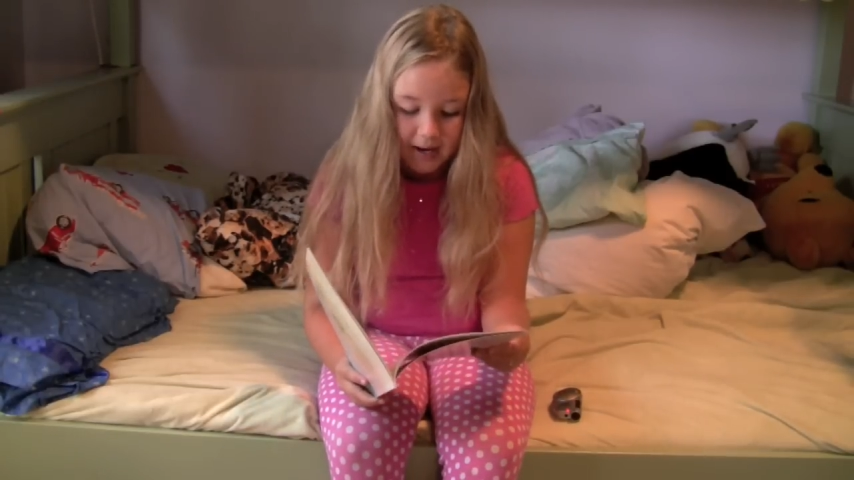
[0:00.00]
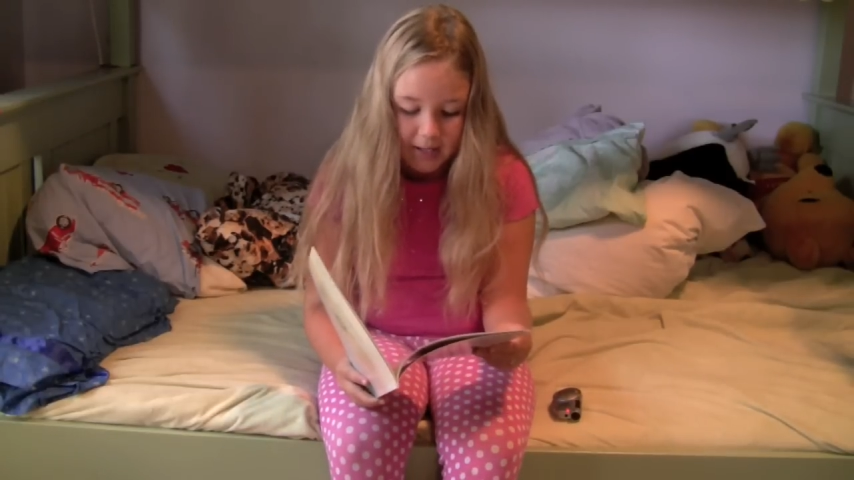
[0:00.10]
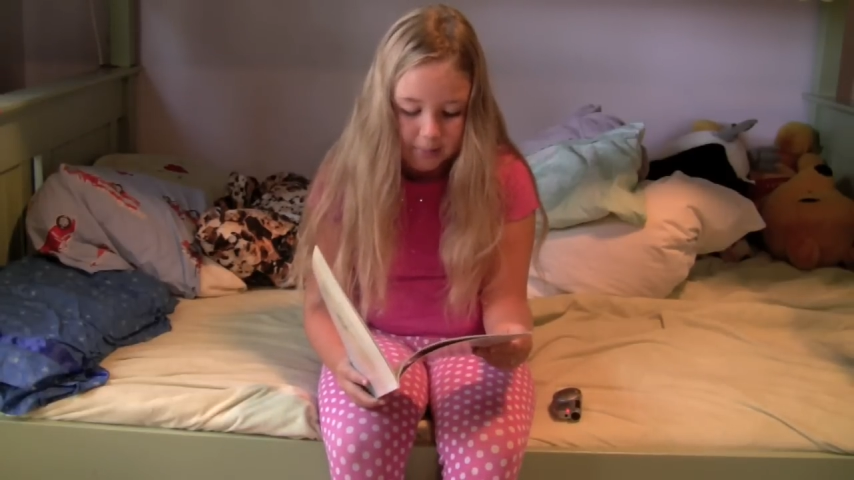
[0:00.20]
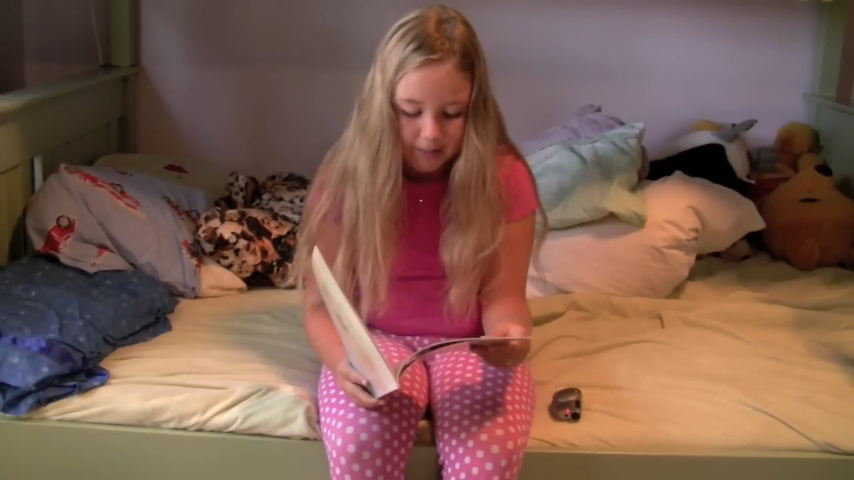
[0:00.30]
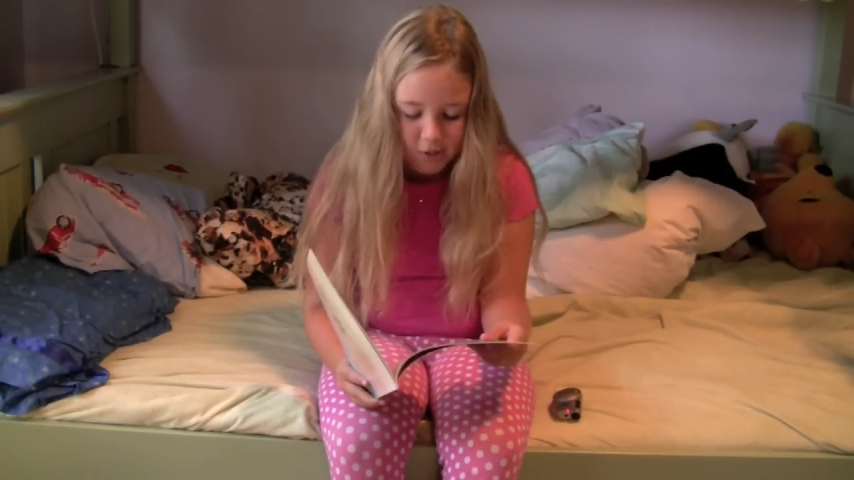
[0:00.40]

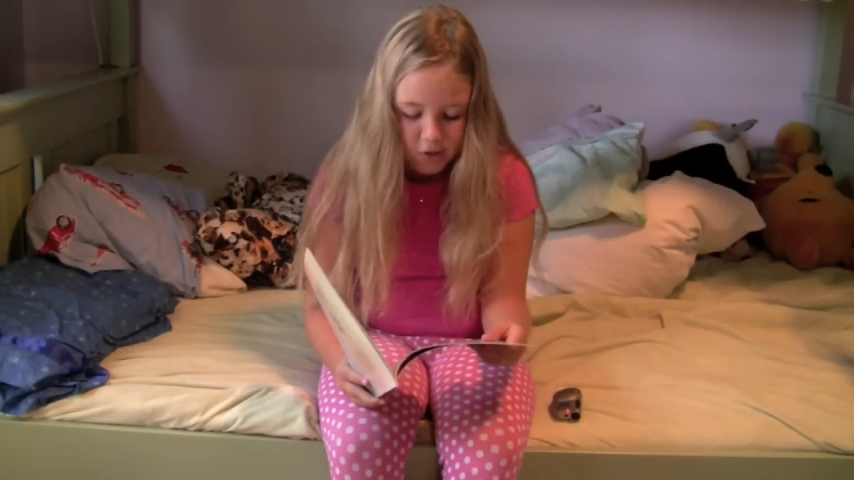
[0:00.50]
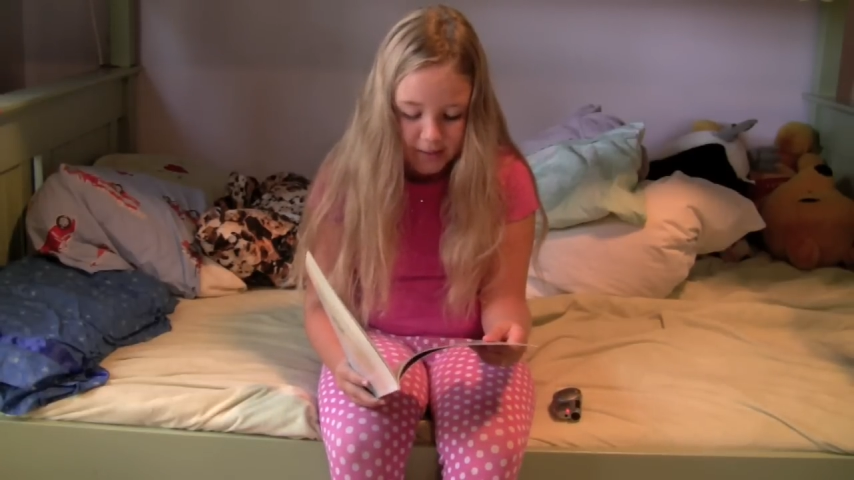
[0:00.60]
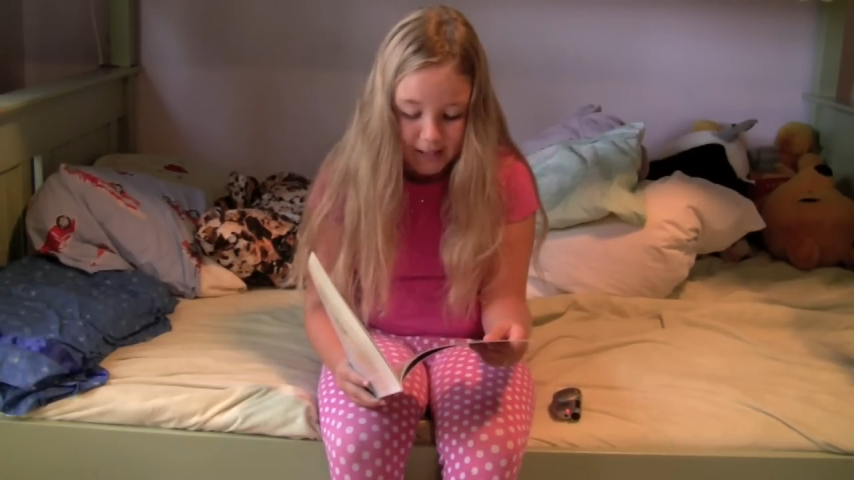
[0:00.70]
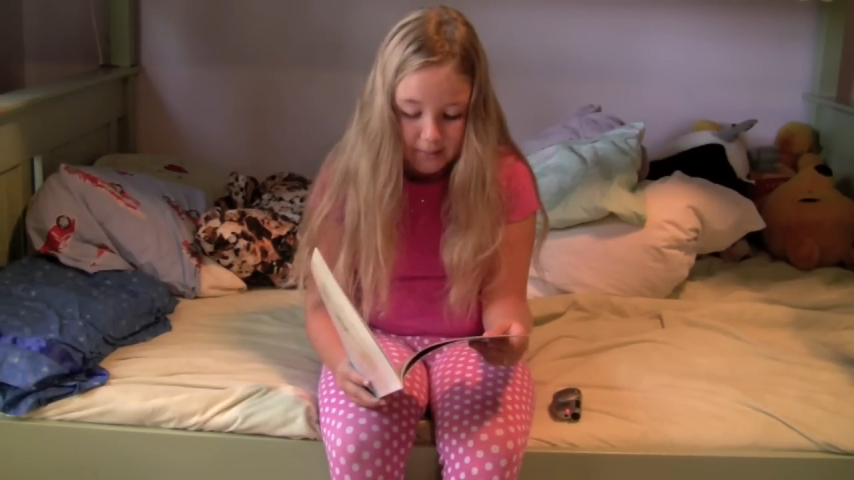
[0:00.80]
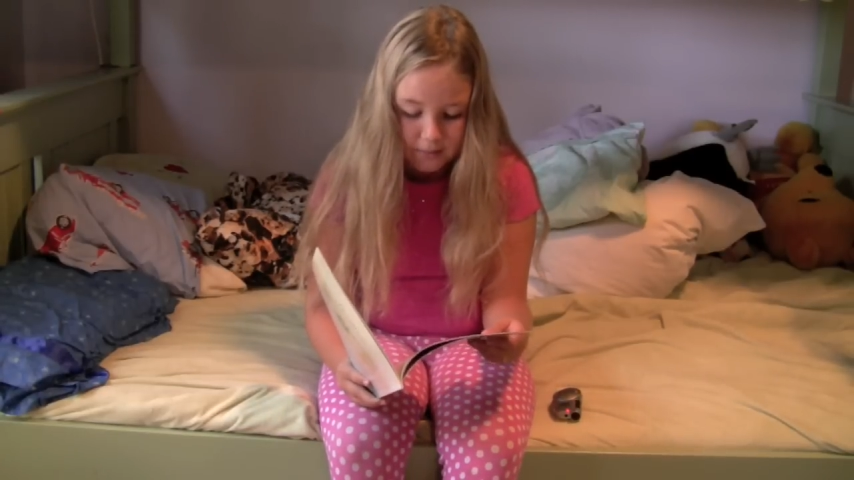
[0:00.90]
and the pleasure
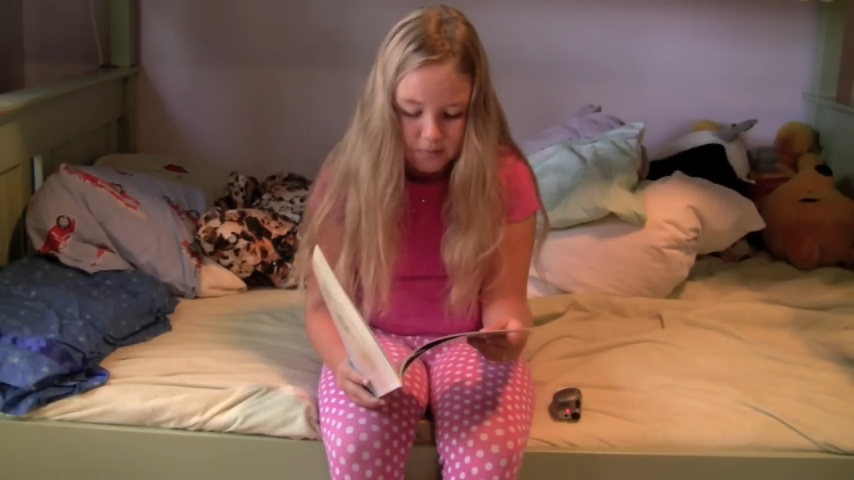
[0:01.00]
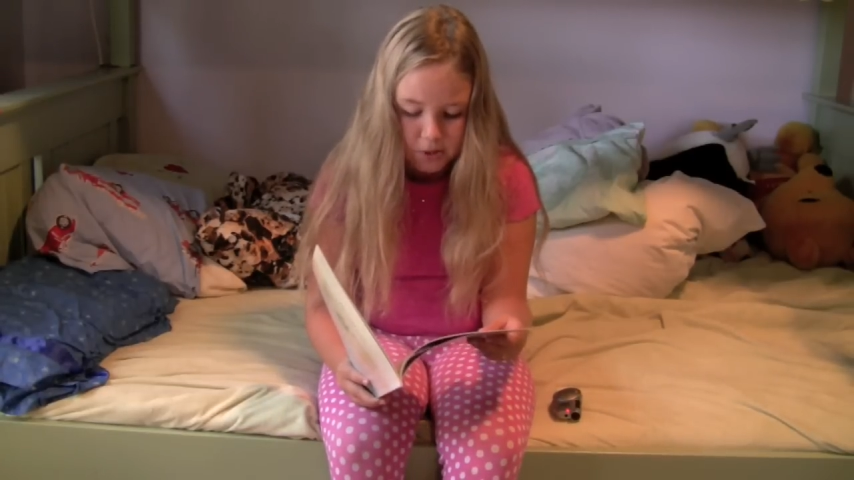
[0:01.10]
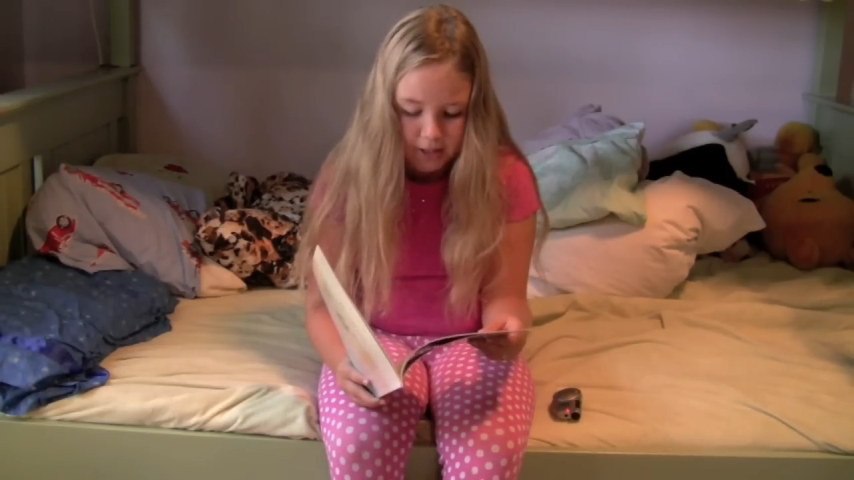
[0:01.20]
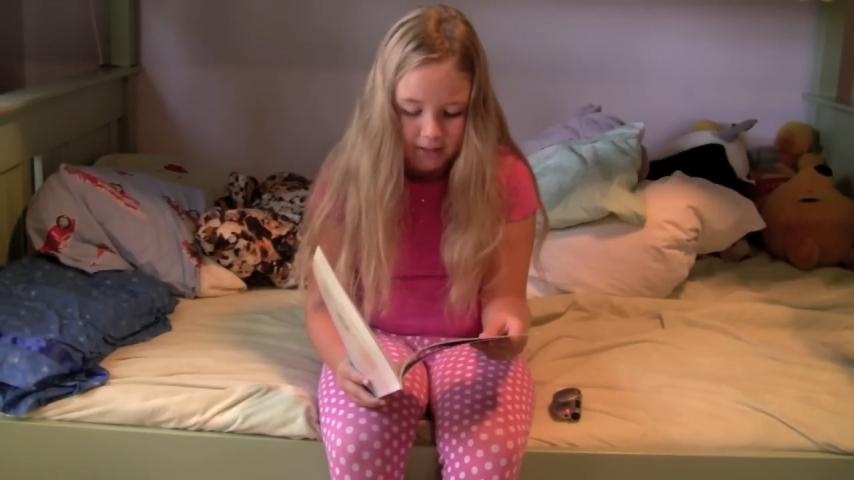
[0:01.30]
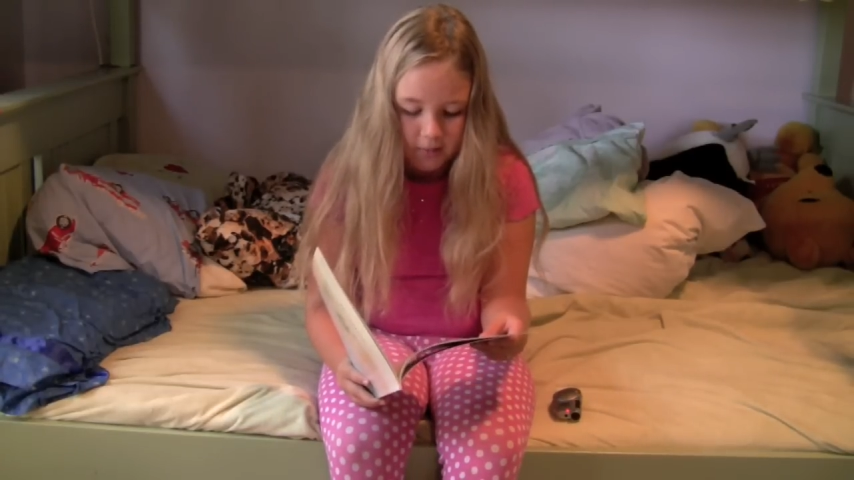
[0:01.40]
that comes from
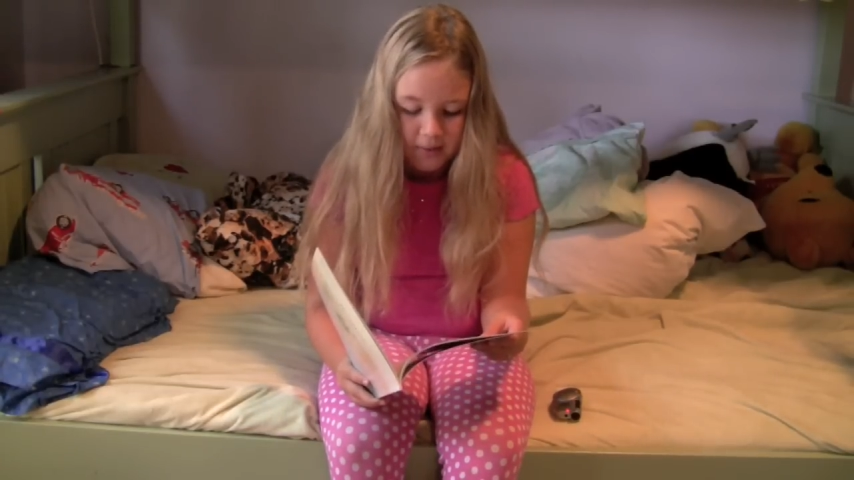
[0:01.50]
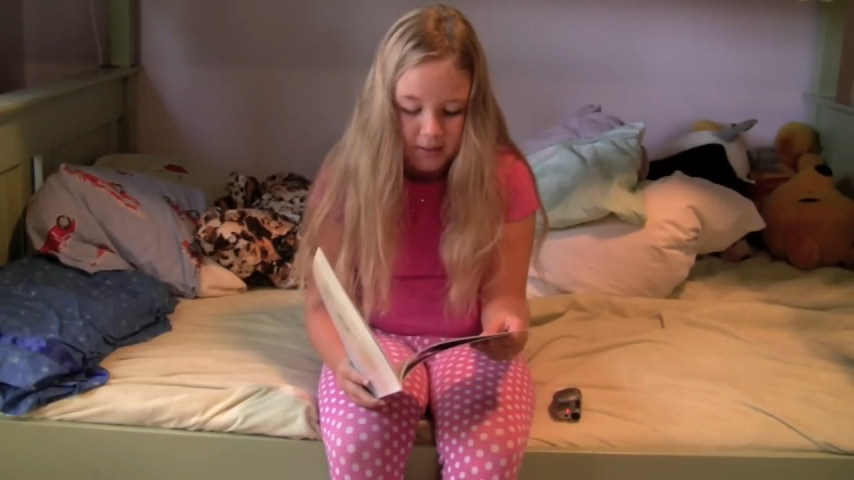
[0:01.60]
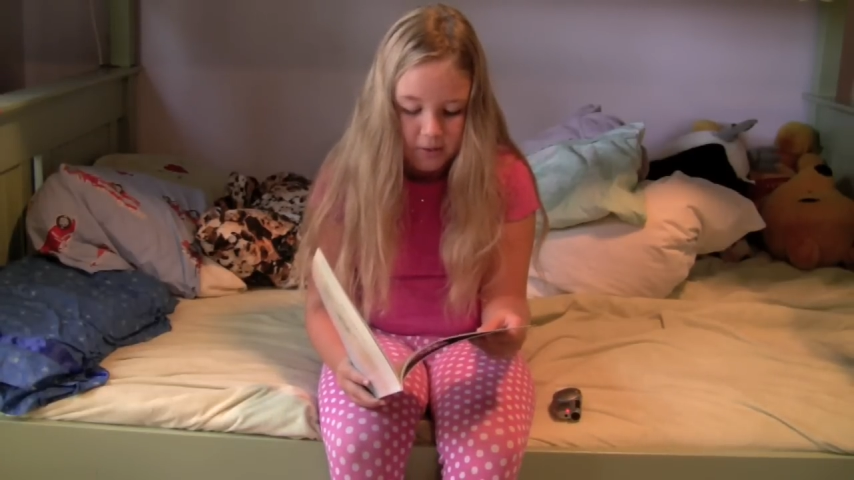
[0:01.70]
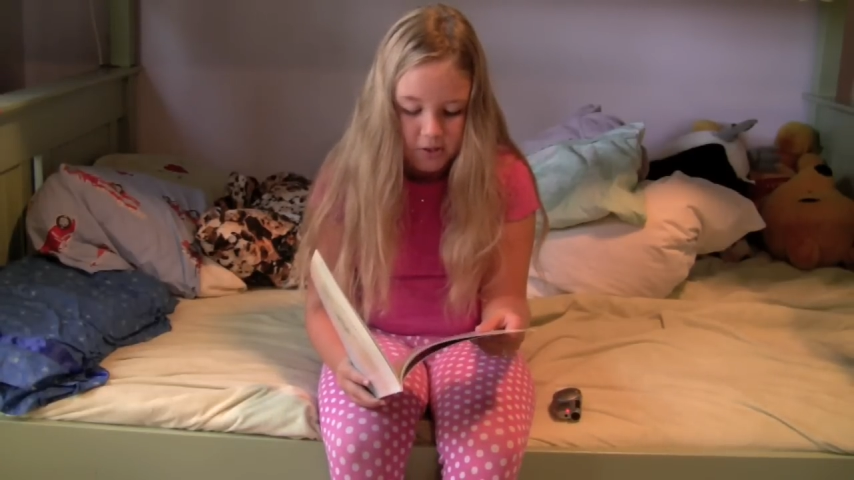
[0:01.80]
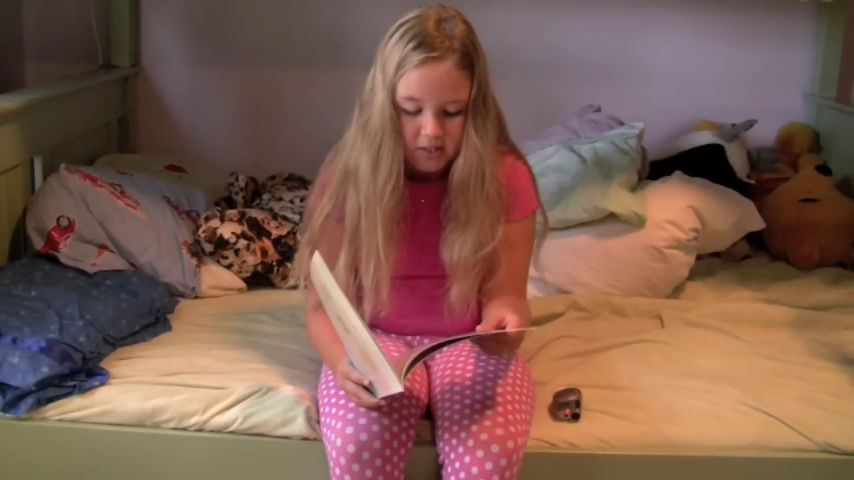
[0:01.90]
sharing it with
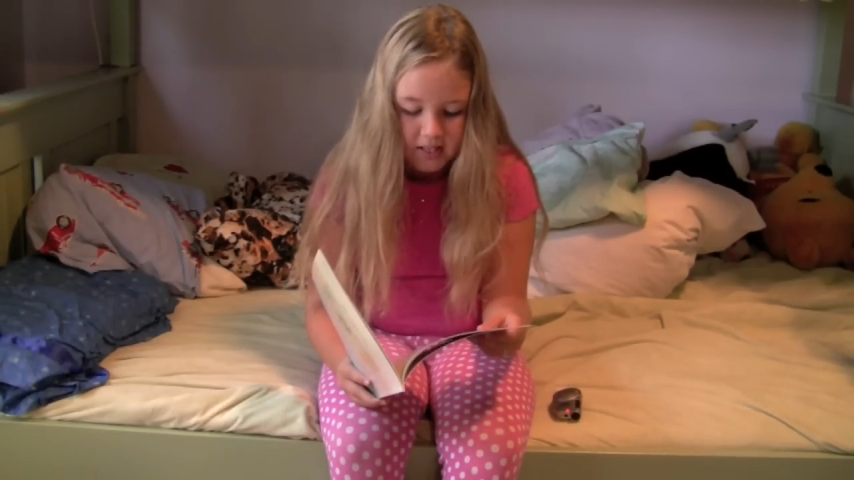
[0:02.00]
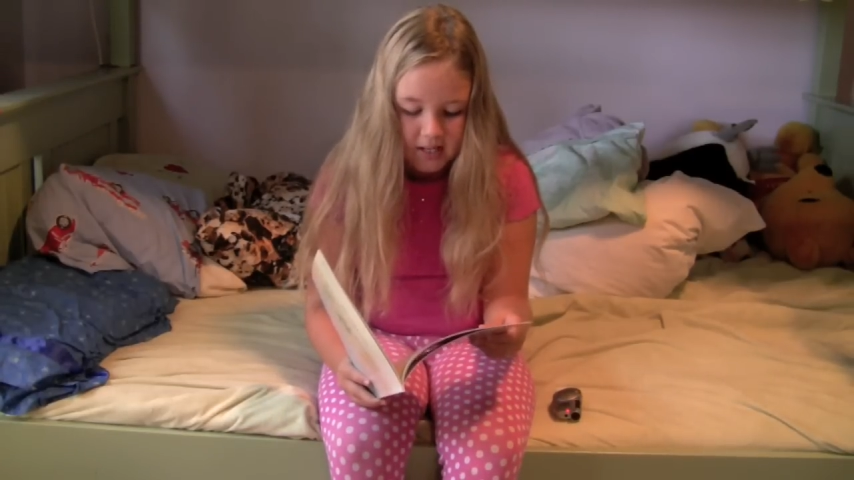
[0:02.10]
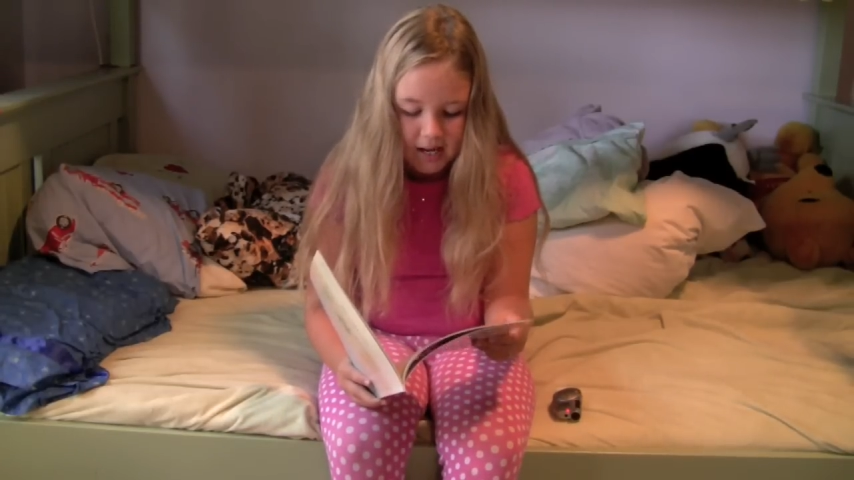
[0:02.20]
others.